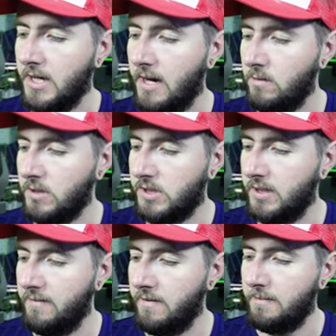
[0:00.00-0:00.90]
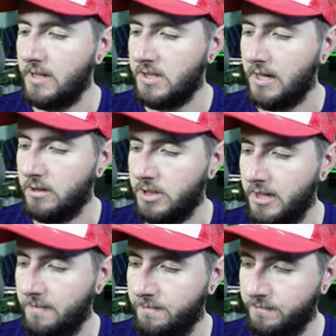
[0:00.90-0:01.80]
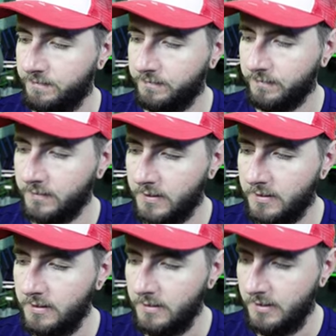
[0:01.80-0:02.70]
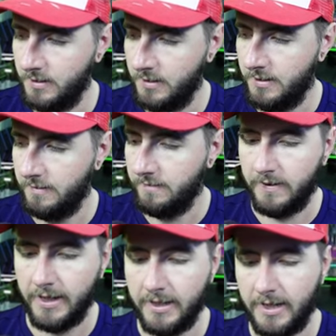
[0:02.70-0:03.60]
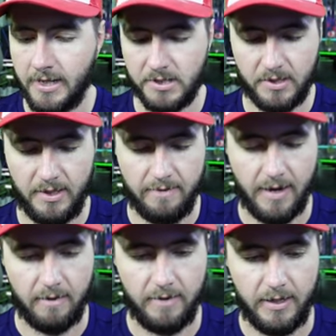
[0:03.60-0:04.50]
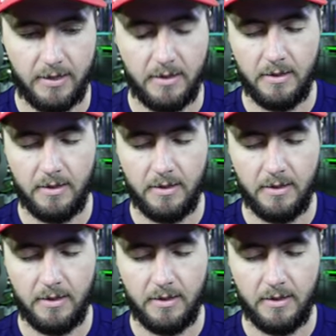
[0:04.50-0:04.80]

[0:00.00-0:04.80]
I will sleeve up this energy if I can get a sleeve out of it.